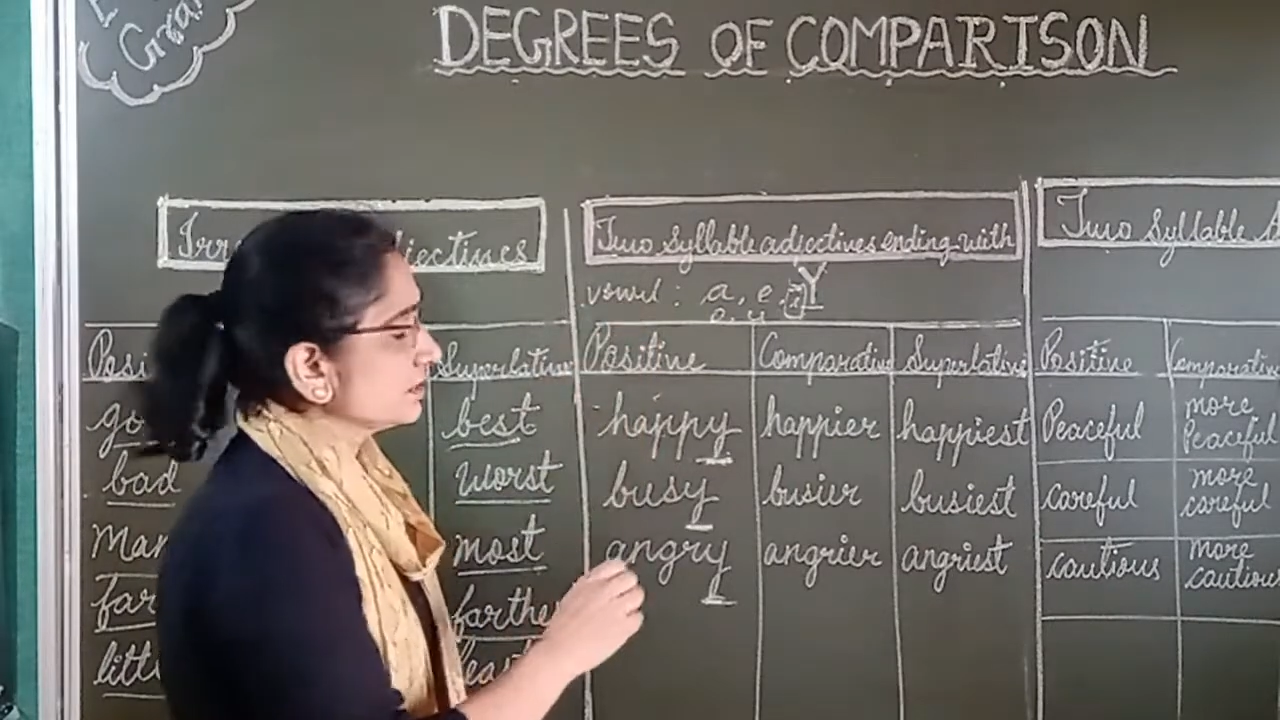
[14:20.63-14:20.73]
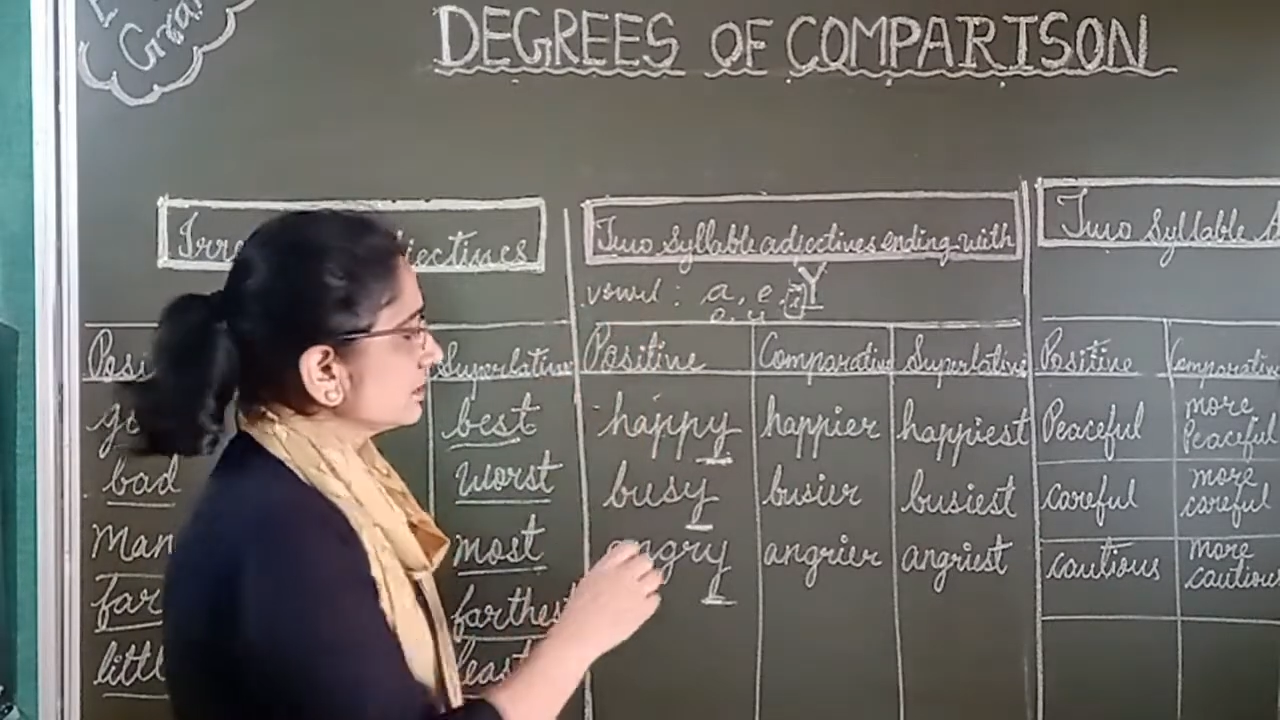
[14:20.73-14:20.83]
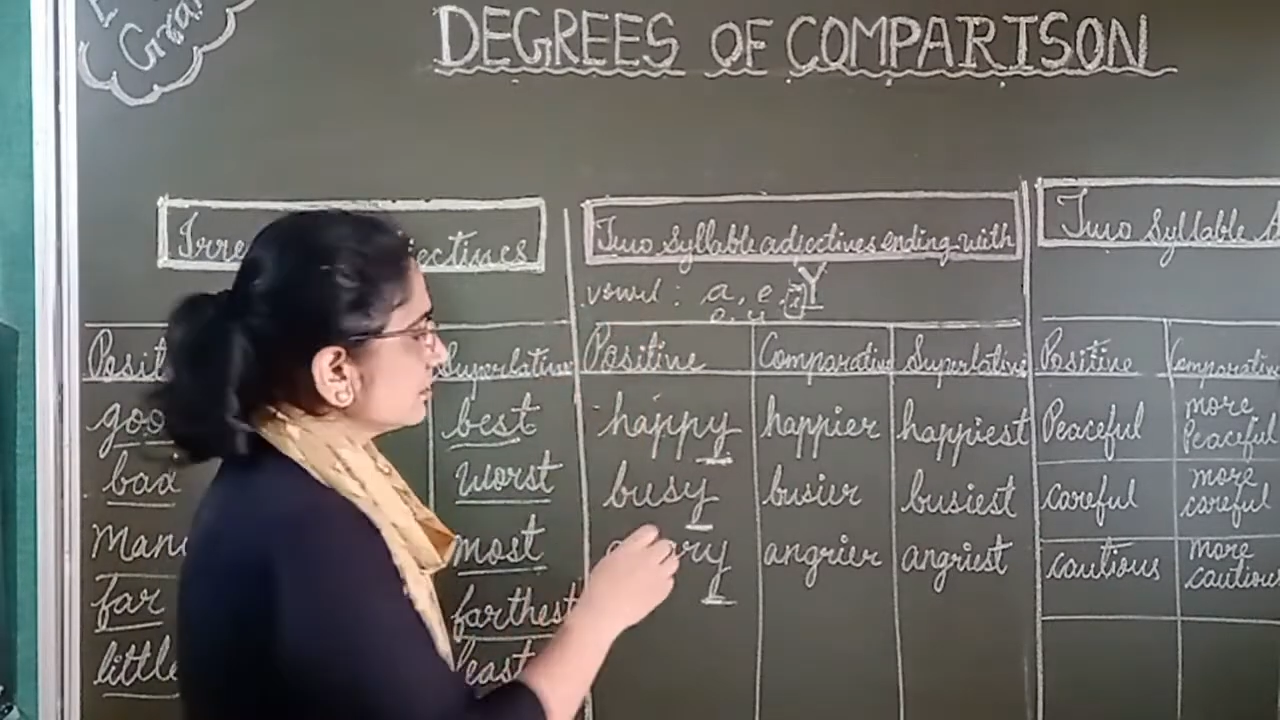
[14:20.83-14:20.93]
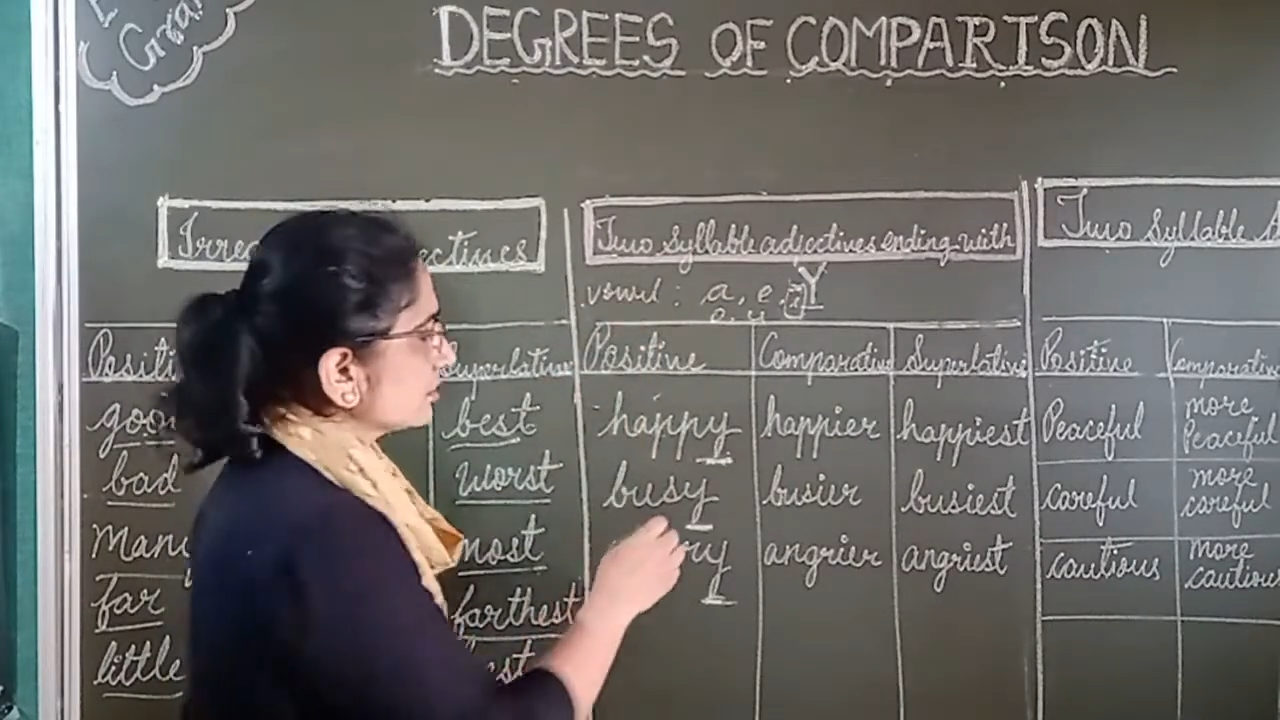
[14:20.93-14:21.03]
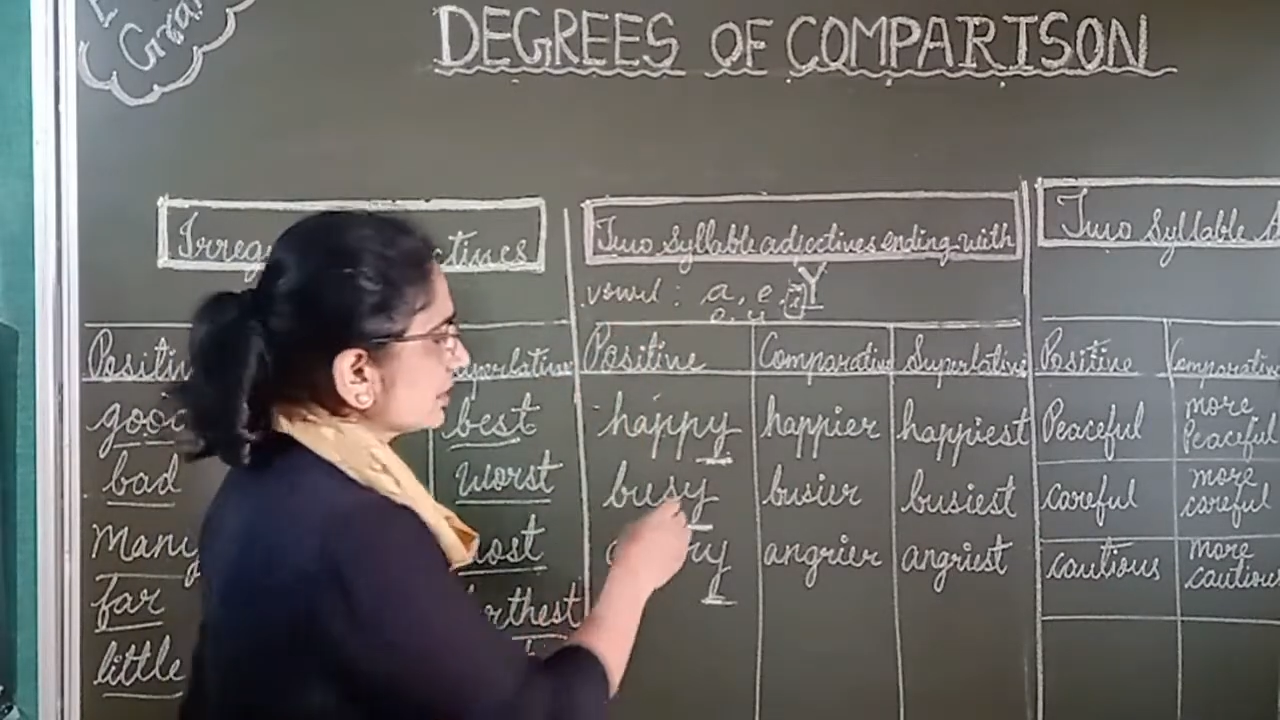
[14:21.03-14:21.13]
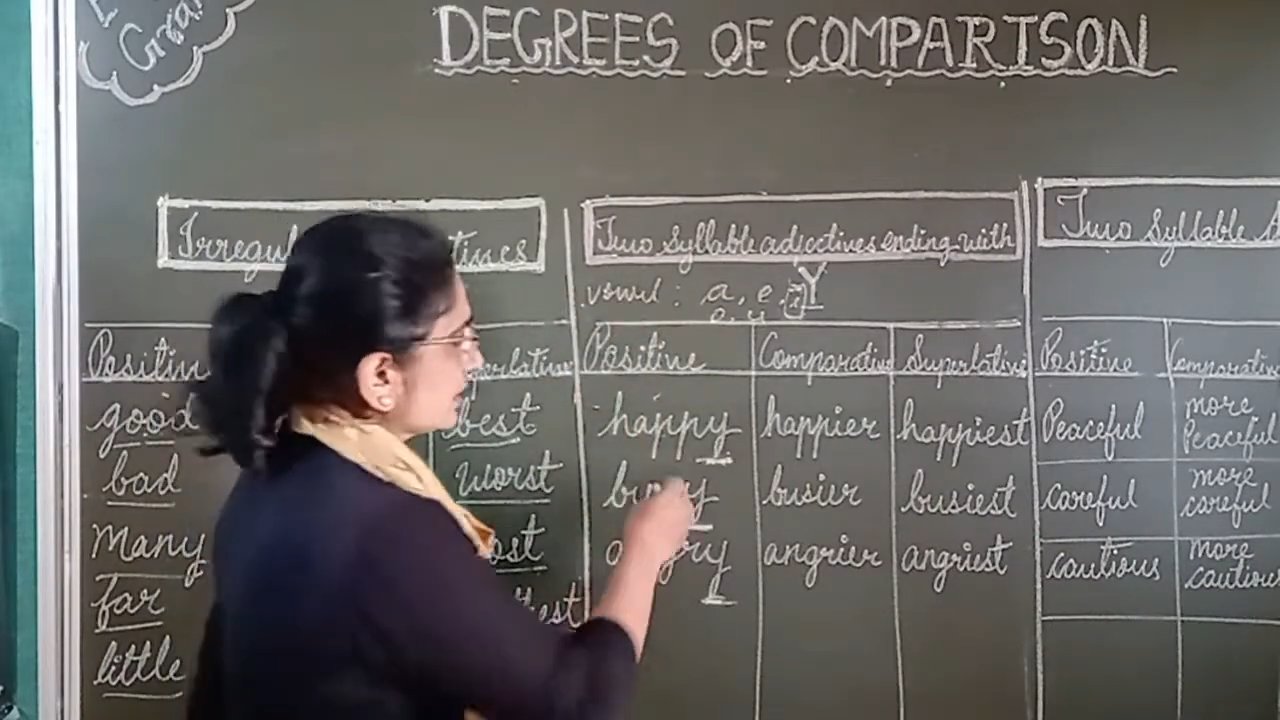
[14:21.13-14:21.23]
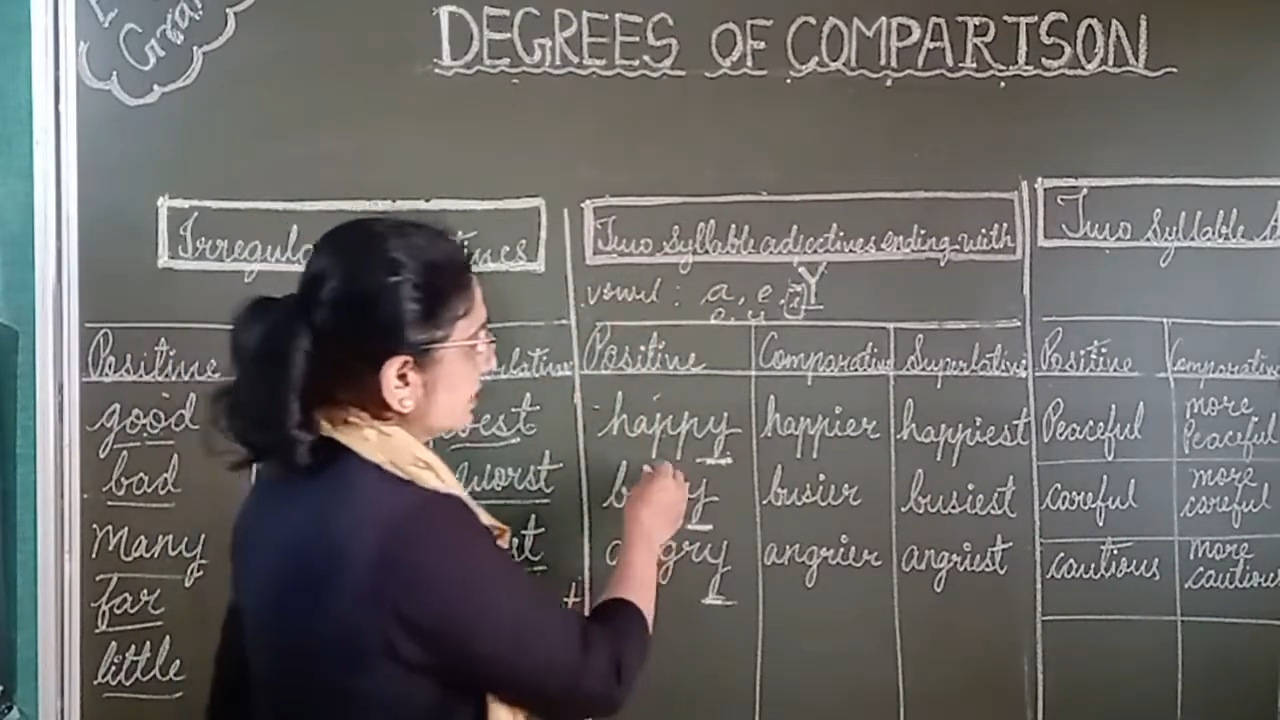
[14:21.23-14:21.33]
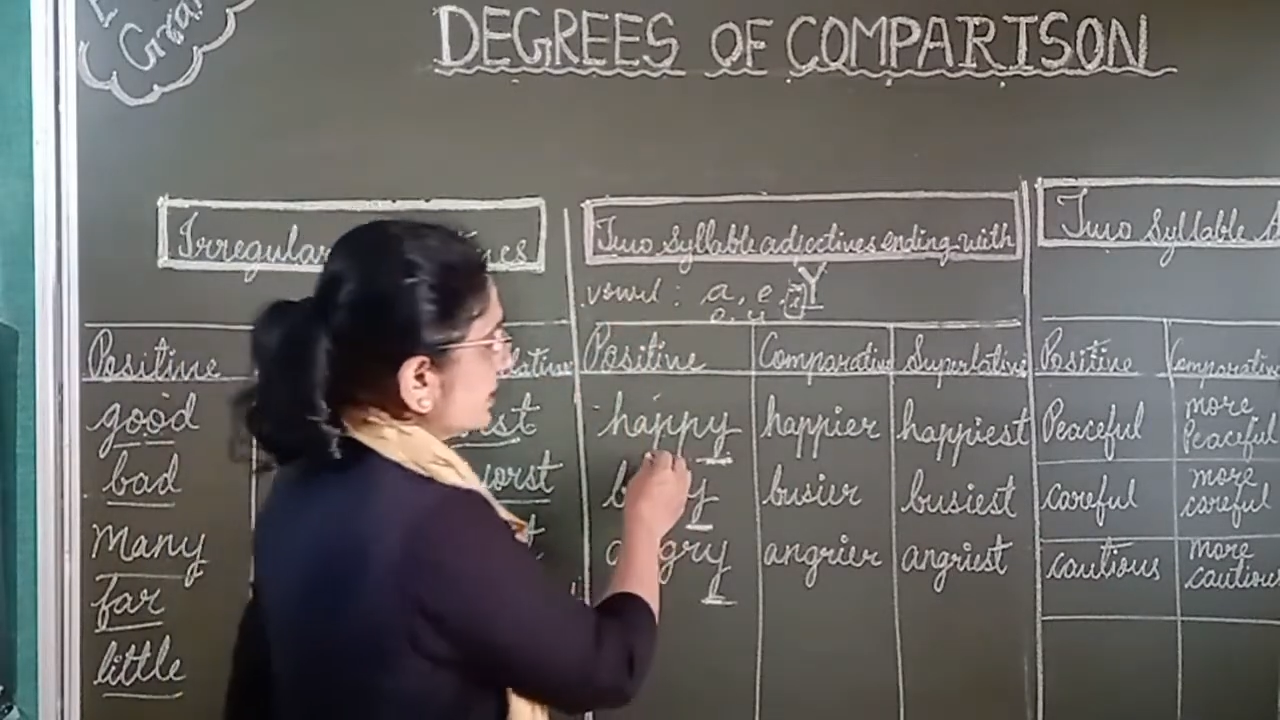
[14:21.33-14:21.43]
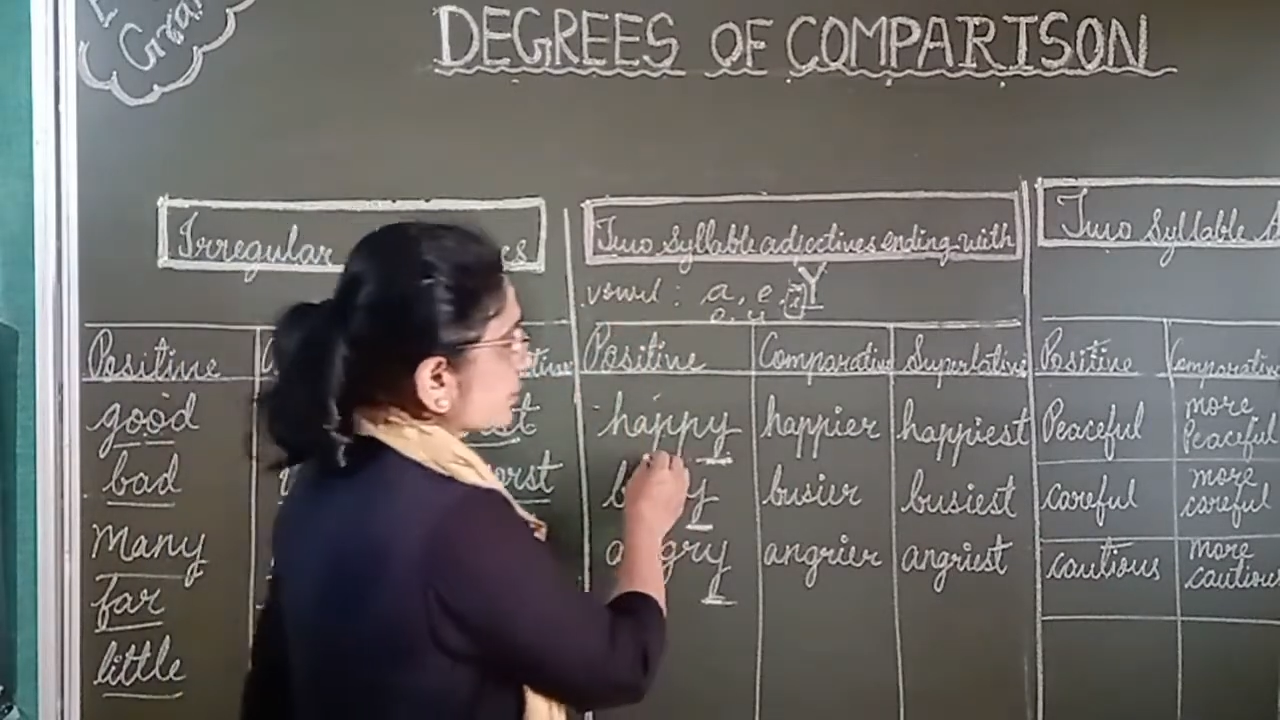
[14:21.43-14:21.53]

Okay,